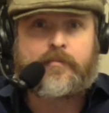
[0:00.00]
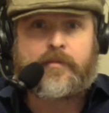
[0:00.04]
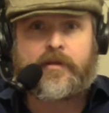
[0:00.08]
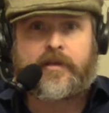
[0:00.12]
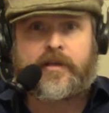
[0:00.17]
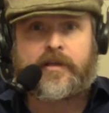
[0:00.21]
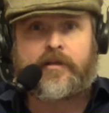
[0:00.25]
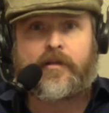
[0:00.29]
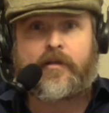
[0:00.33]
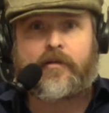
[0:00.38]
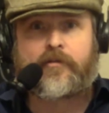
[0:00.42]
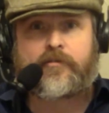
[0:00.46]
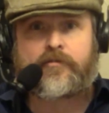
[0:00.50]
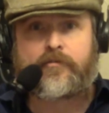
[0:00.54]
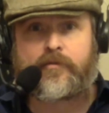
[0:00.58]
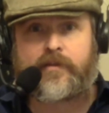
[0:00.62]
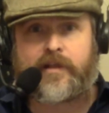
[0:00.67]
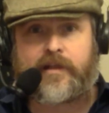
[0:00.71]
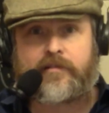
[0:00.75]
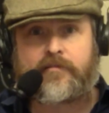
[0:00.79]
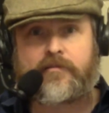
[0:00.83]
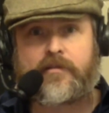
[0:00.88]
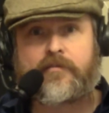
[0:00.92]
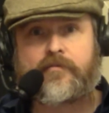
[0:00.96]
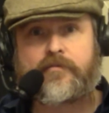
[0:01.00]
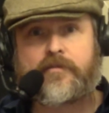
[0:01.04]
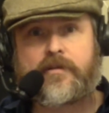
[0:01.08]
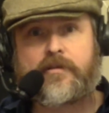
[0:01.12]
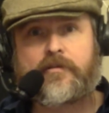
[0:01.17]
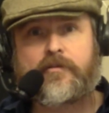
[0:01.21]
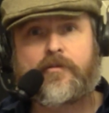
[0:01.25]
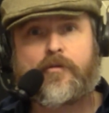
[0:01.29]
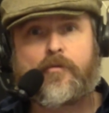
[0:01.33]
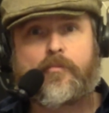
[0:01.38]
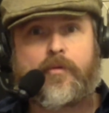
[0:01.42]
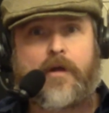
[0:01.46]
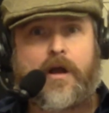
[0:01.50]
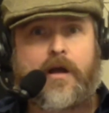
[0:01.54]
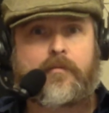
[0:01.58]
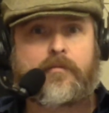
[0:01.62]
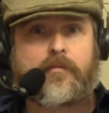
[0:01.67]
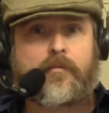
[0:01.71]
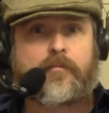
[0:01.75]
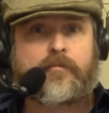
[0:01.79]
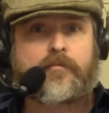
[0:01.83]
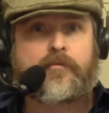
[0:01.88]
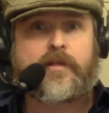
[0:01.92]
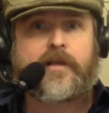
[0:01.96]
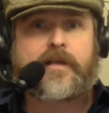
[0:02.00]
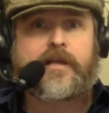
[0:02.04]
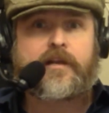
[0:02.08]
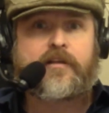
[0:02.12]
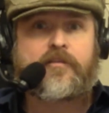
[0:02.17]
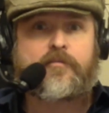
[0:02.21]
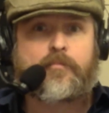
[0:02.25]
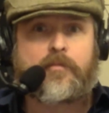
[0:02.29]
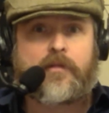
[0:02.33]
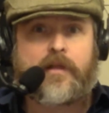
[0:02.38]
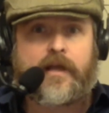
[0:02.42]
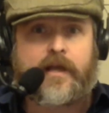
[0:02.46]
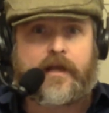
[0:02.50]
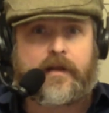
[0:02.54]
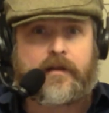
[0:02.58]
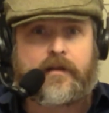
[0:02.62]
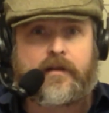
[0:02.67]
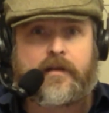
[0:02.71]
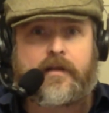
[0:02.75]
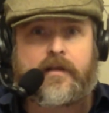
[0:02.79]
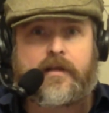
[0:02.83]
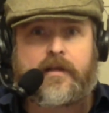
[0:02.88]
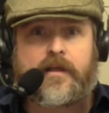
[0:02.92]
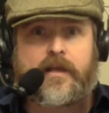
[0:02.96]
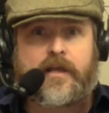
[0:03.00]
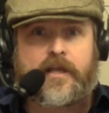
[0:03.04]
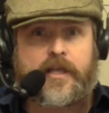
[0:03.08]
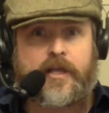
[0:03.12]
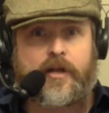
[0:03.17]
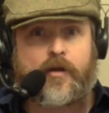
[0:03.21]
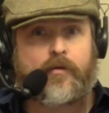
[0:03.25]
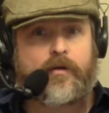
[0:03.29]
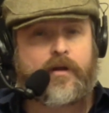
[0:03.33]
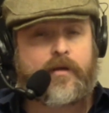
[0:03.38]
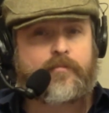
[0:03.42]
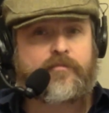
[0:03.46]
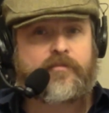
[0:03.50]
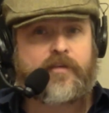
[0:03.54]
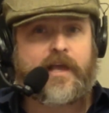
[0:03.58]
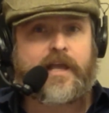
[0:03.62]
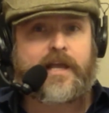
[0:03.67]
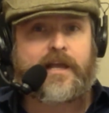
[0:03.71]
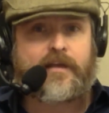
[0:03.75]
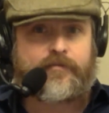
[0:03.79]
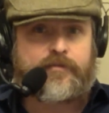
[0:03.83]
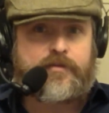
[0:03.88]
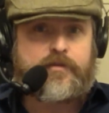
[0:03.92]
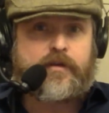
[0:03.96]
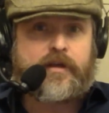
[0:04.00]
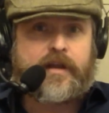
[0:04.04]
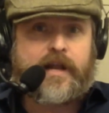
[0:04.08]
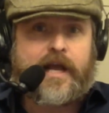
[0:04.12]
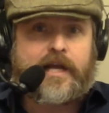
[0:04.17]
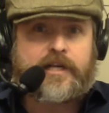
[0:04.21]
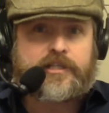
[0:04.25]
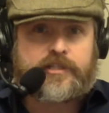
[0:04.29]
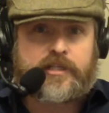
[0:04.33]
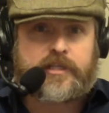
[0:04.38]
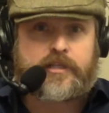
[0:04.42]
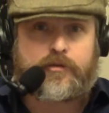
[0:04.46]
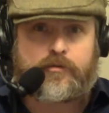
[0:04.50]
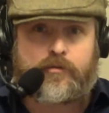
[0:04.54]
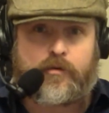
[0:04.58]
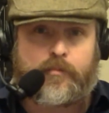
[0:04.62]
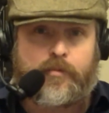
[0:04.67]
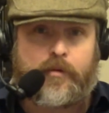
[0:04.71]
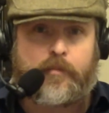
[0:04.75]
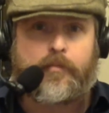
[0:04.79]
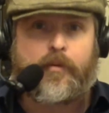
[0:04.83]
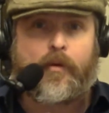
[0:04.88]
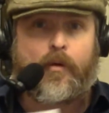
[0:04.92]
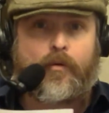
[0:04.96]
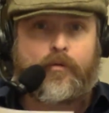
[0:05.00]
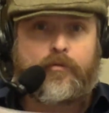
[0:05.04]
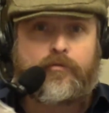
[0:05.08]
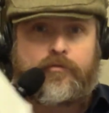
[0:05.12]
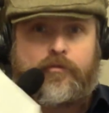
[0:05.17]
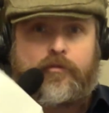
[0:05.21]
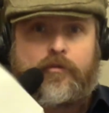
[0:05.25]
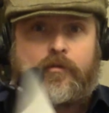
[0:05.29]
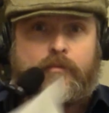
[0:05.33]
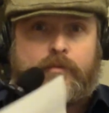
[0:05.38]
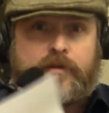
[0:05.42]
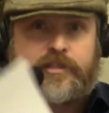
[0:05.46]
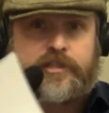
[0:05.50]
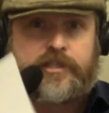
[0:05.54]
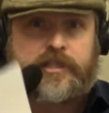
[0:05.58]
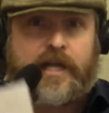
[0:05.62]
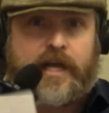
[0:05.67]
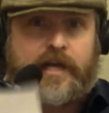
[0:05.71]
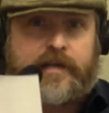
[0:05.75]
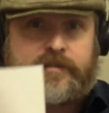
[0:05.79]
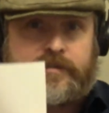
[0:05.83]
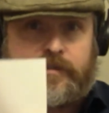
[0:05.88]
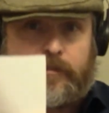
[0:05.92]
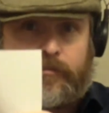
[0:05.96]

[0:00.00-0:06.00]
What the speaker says: million worth of that stuff a year, no problem. Lickety split. You know what I'm saying? If you can actually do a proposal, which it has the